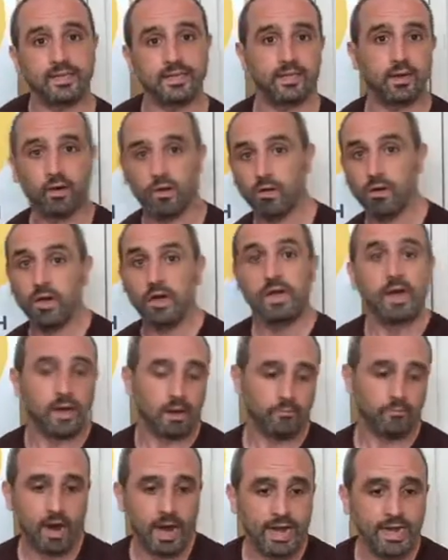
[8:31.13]
So
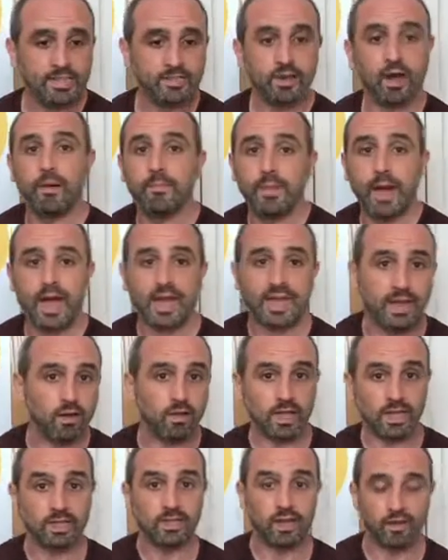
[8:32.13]
I'm righty, so now I'm backing out
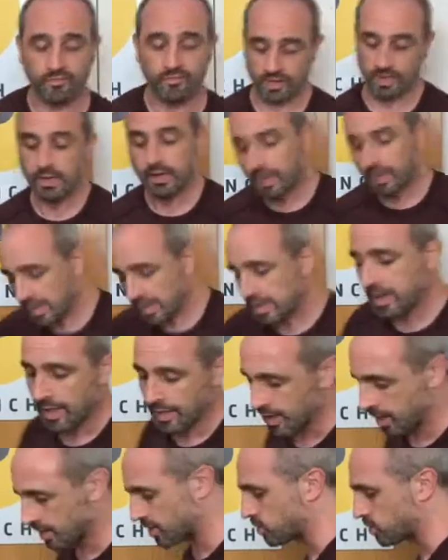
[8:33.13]
like a lefty, and then I'll